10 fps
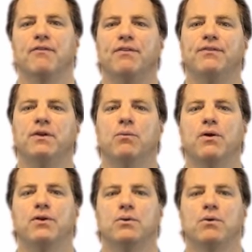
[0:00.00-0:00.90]
a
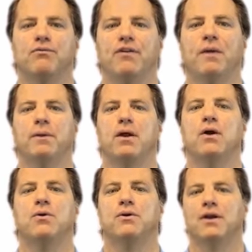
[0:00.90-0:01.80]
51-year-old
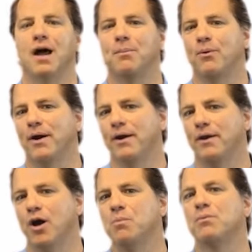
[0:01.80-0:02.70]
family-owned and
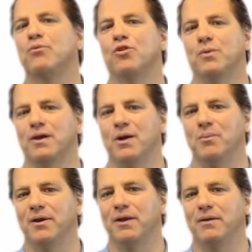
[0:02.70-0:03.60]
operated home improvement
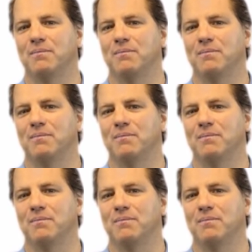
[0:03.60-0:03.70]
company.